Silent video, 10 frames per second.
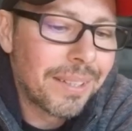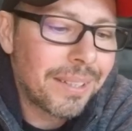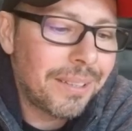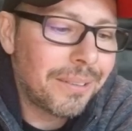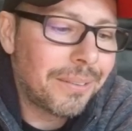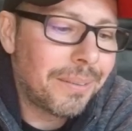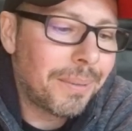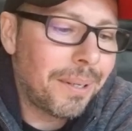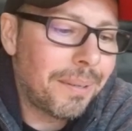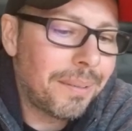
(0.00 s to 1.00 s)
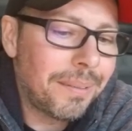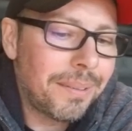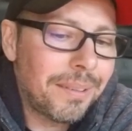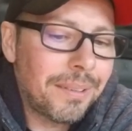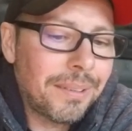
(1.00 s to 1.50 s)
you
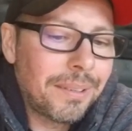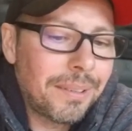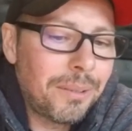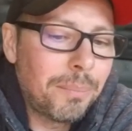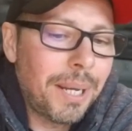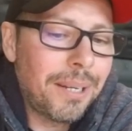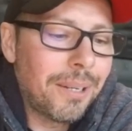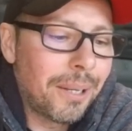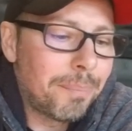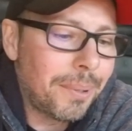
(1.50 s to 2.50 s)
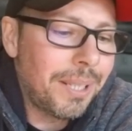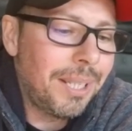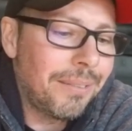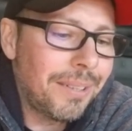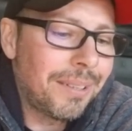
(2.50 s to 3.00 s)
may not
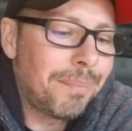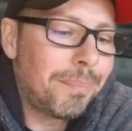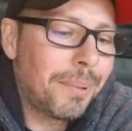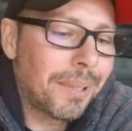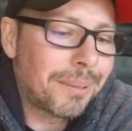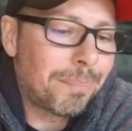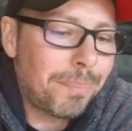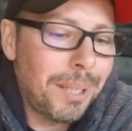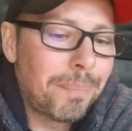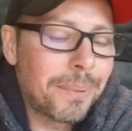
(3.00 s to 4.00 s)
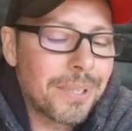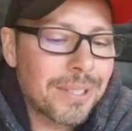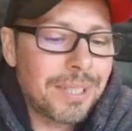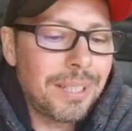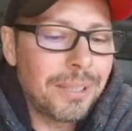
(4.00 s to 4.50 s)
believe it, but people
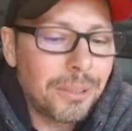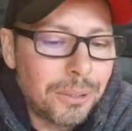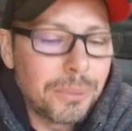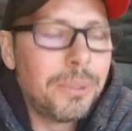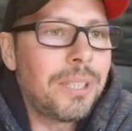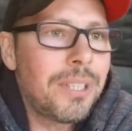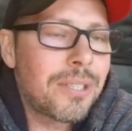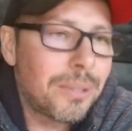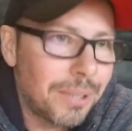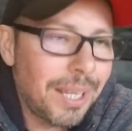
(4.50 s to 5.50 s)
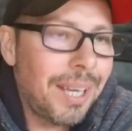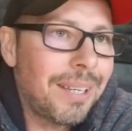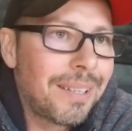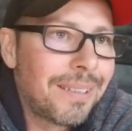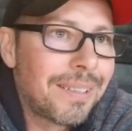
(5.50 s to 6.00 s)
still do this
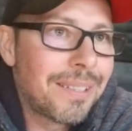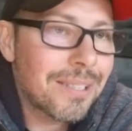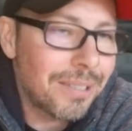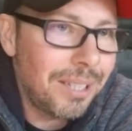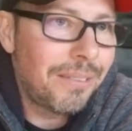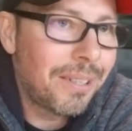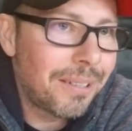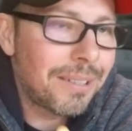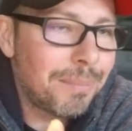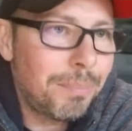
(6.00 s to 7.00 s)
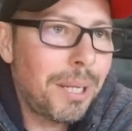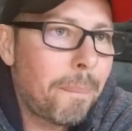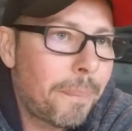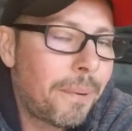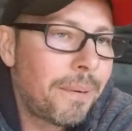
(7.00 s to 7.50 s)
today. So even
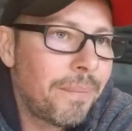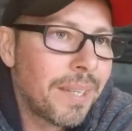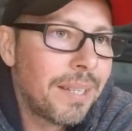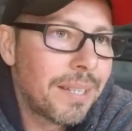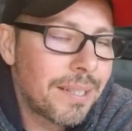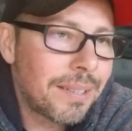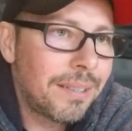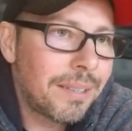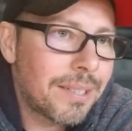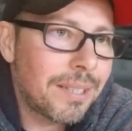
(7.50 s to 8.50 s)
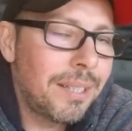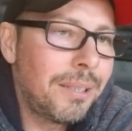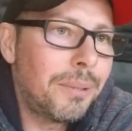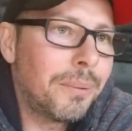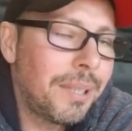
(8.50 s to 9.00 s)
people still
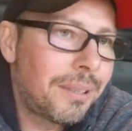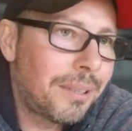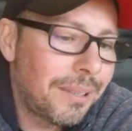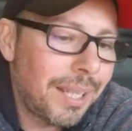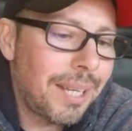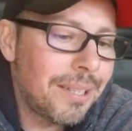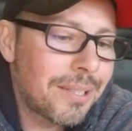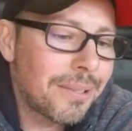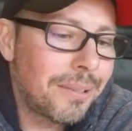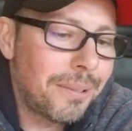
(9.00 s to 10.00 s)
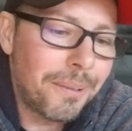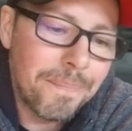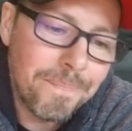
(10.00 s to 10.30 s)
do it today. So,